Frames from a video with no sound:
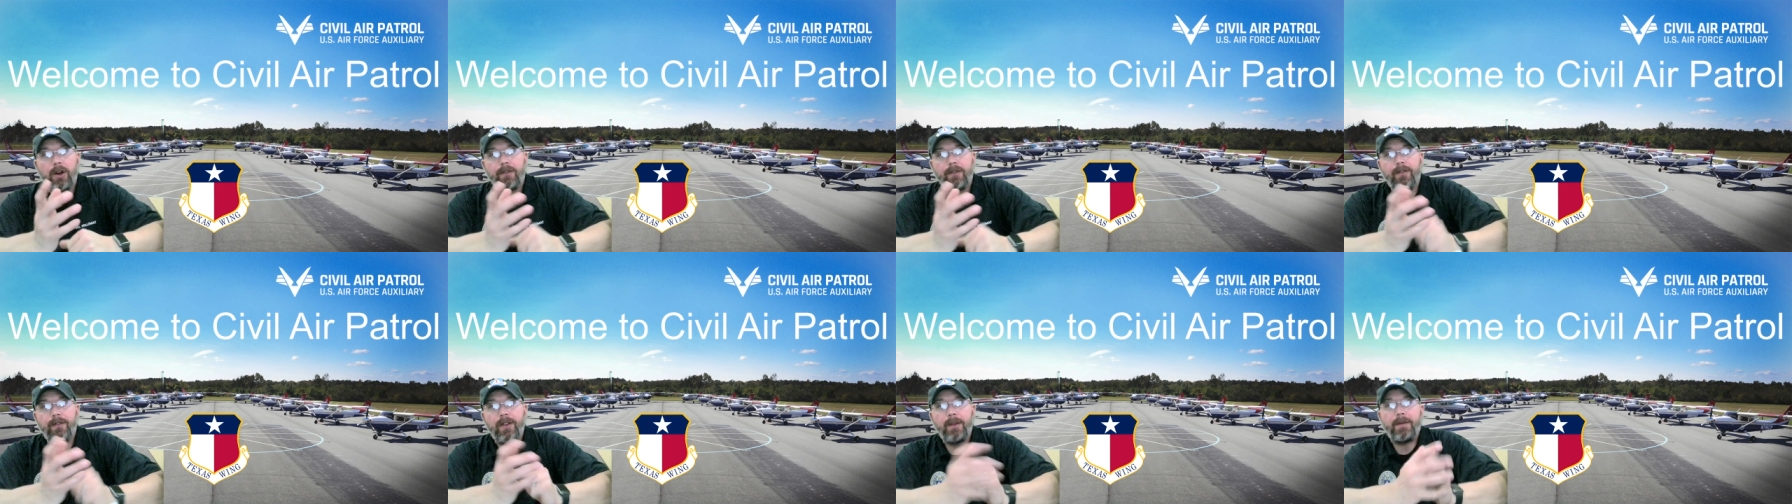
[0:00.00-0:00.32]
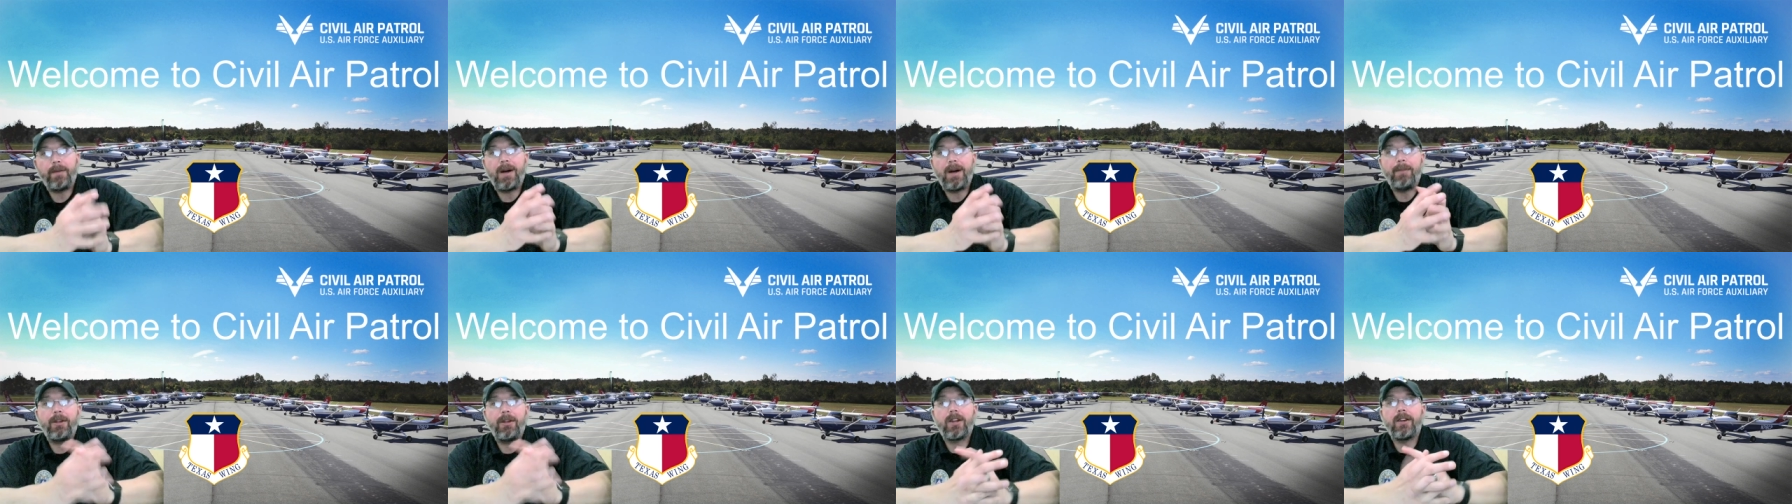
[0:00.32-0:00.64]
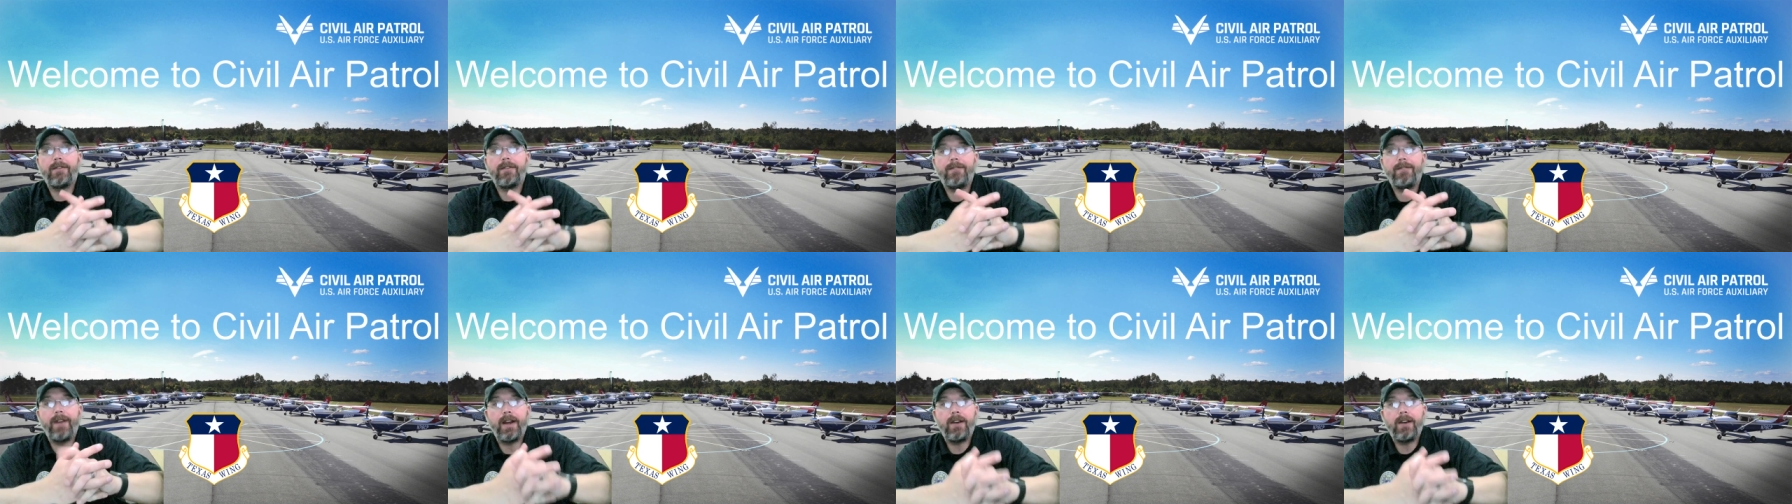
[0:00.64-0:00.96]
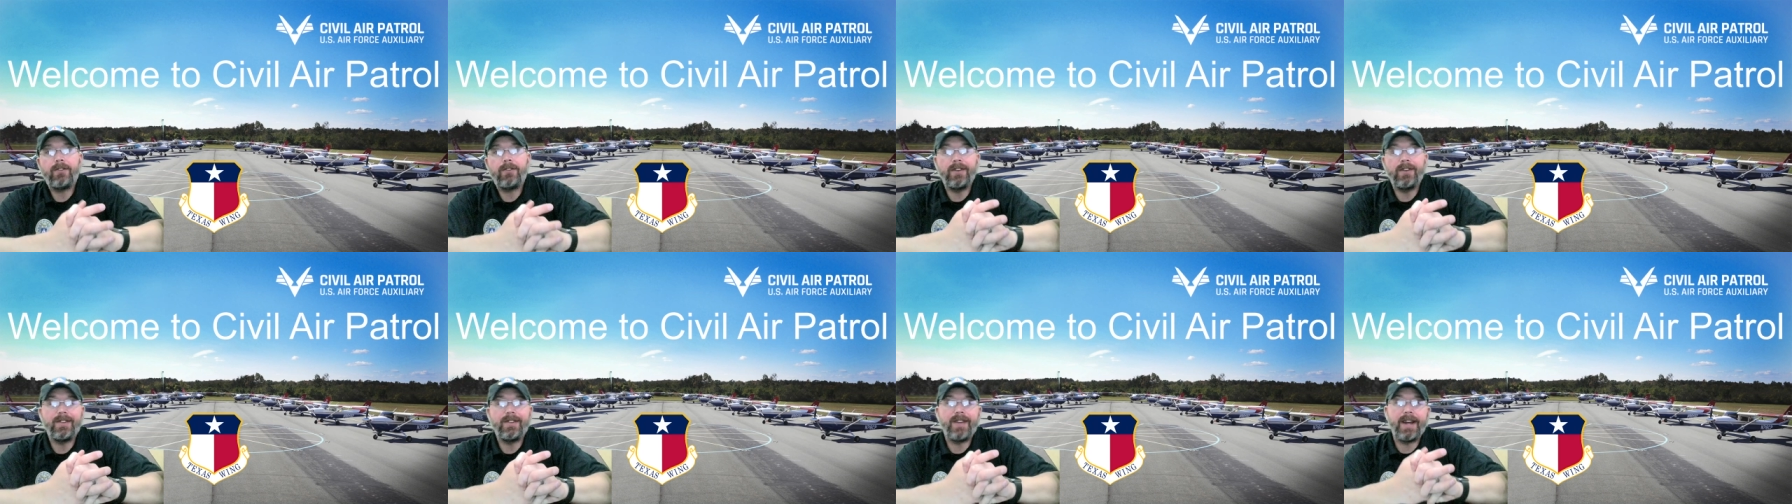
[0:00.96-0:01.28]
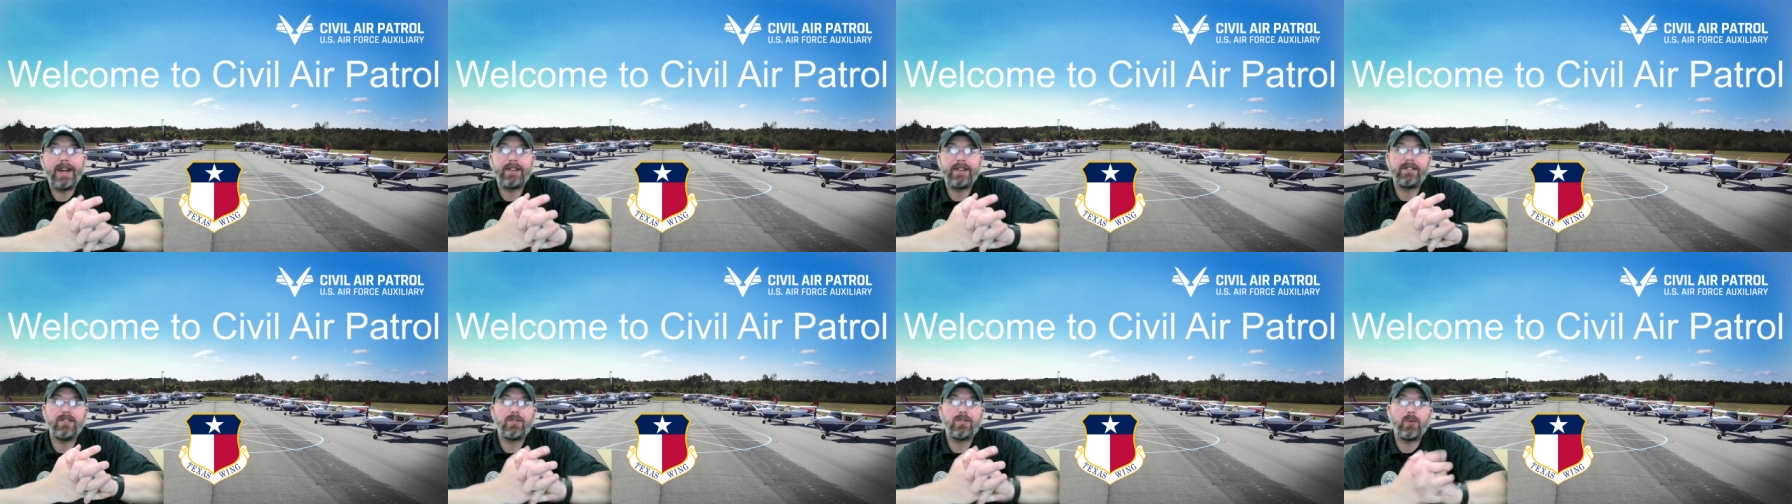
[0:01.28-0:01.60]
for the Public Affairs in
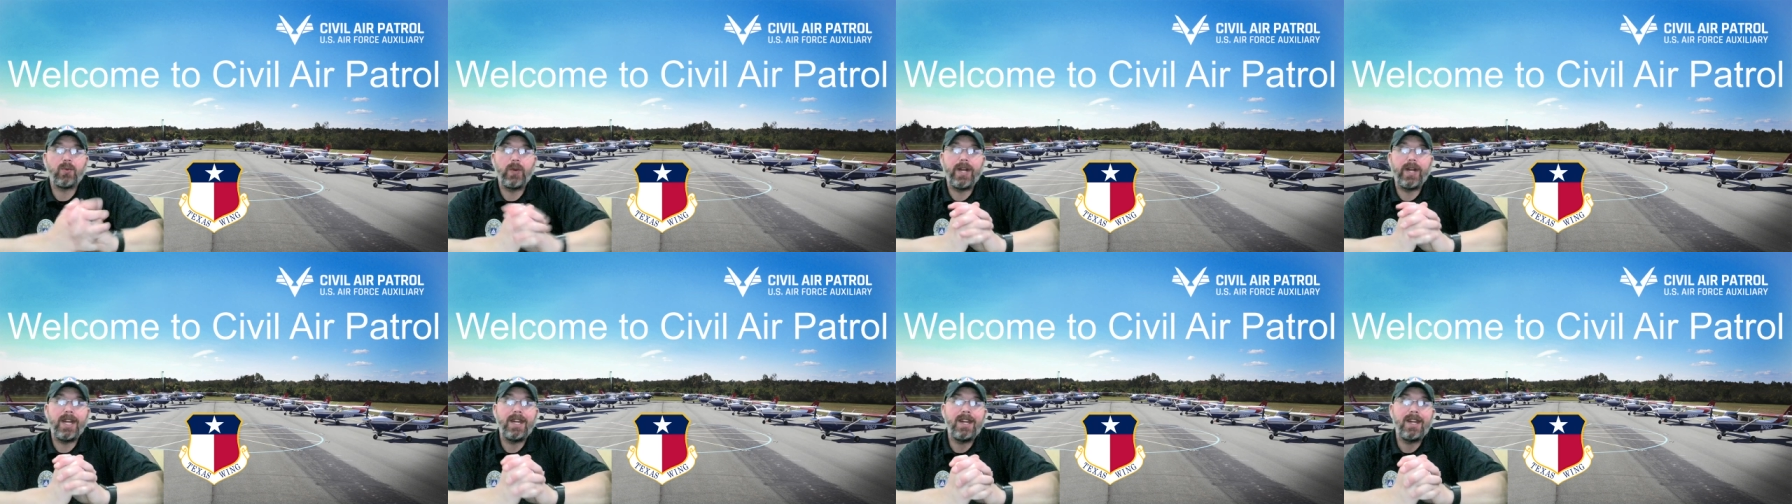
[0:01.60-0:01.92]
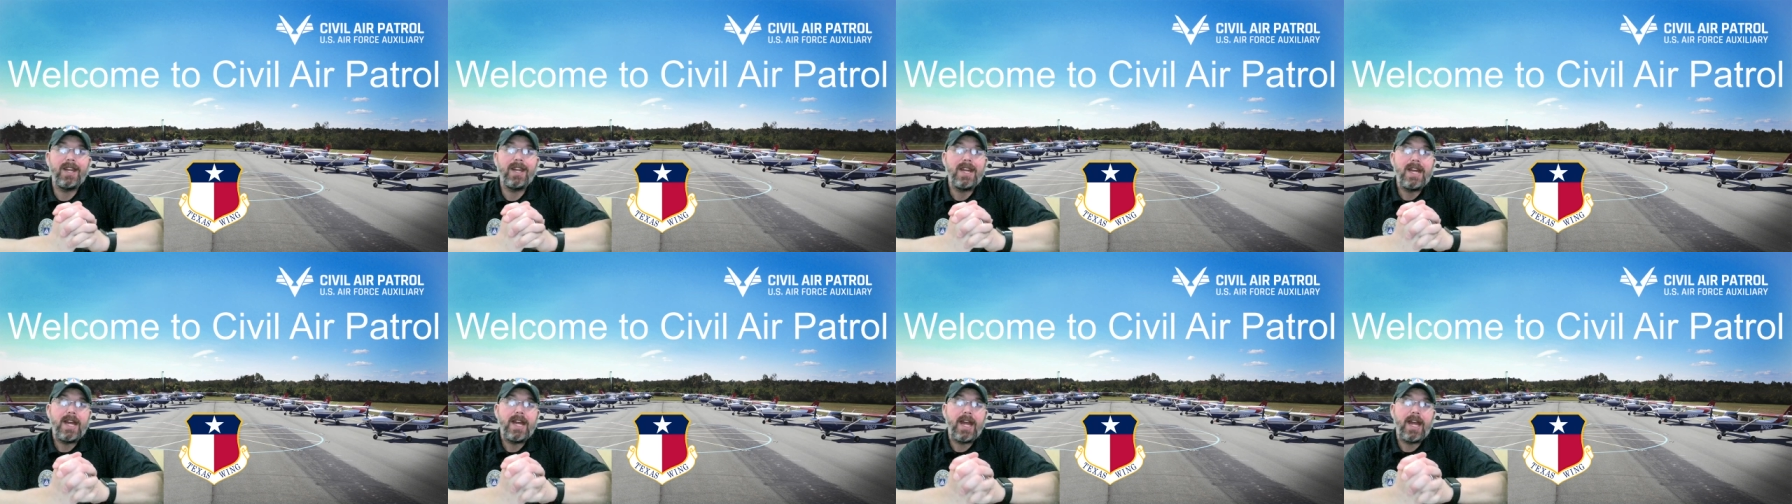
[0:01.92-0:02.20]
Texas Wing,